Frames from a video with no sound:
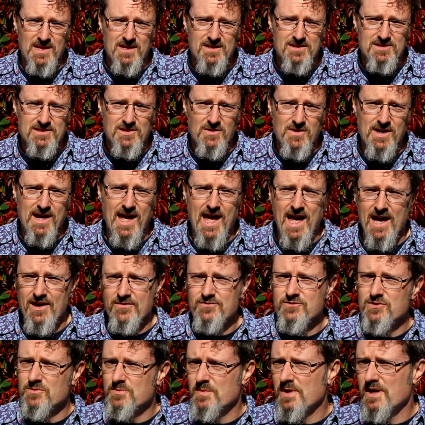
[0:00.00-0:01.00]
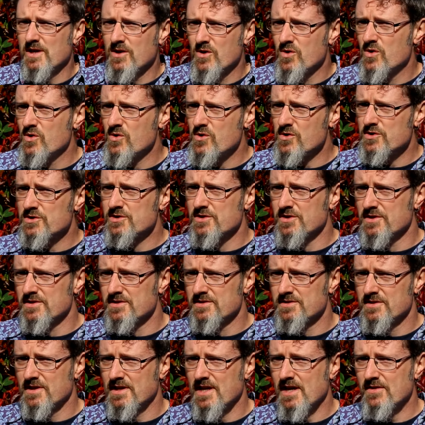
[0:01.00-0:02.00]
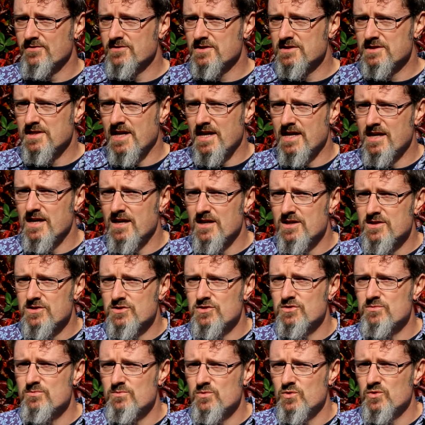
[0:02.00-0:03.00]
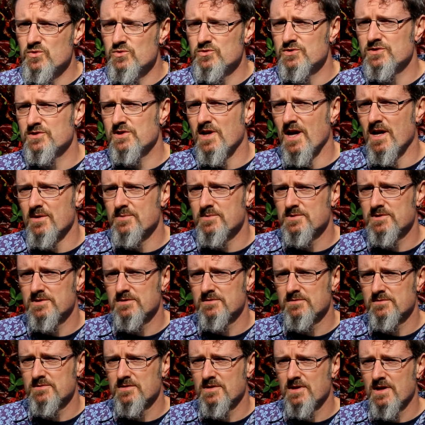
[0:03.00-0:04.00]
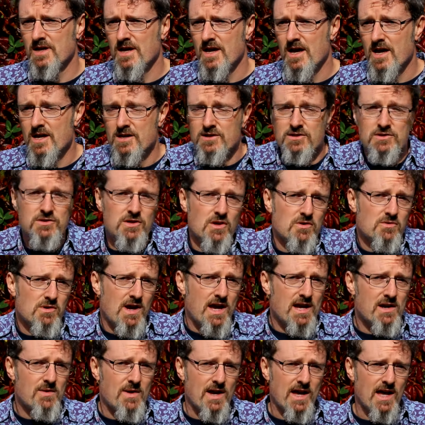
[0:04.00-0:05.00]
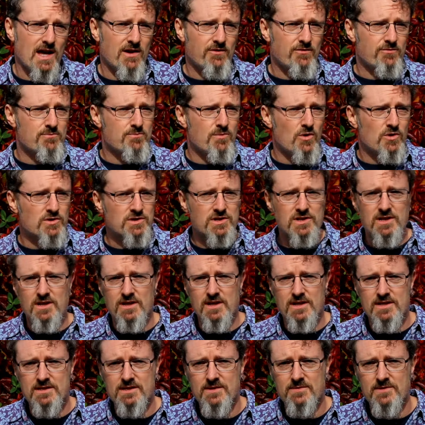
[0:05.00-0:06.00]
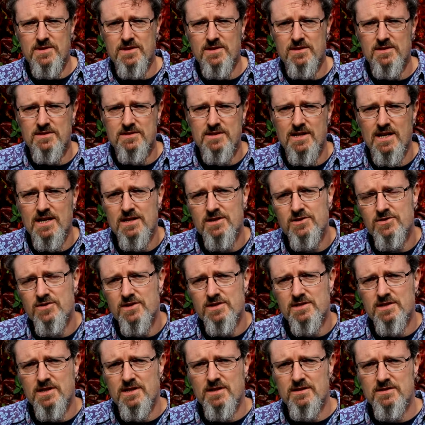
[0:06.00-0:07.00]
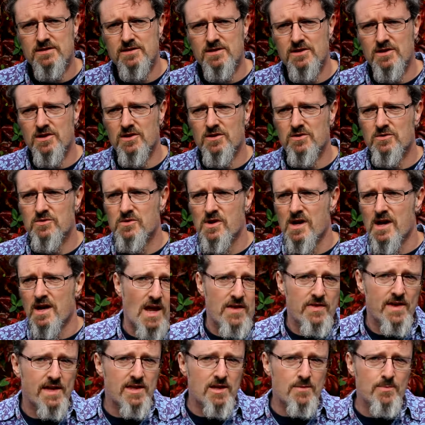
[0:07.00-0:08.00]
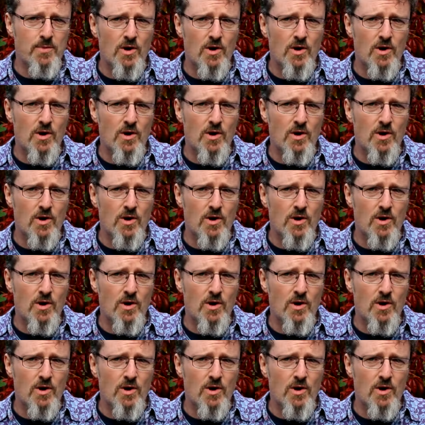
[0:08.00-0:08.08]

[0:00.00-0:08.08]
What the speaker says: so I have to be cautious and have to take small steps. So anyway, if modular is something that's interesting to you, then the